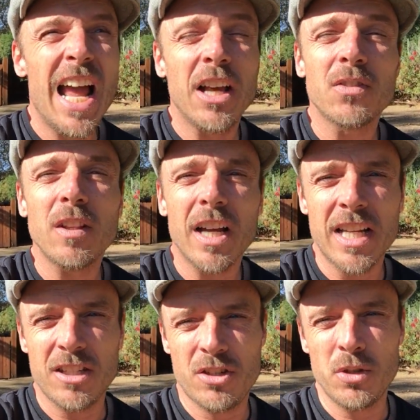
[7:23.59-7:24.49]
as
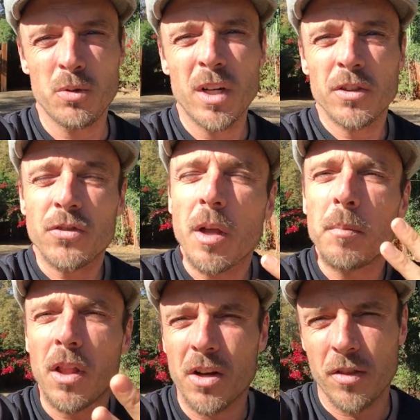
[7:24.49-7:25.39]
lucky to
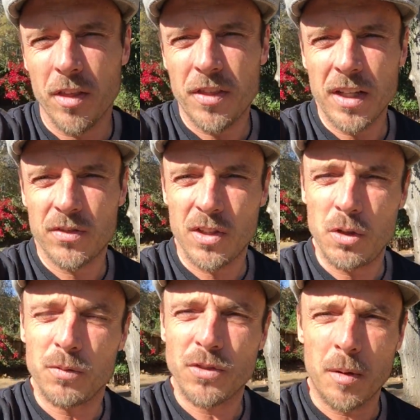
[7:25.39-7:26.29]
stumble onto the things that
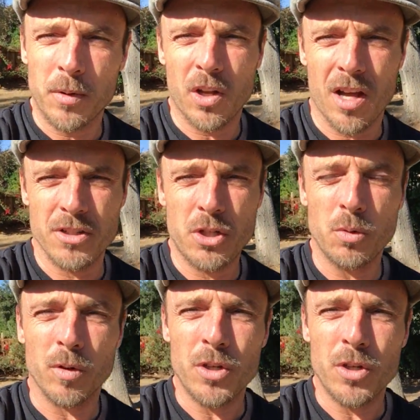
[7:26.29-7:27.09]
you've stumbled onto,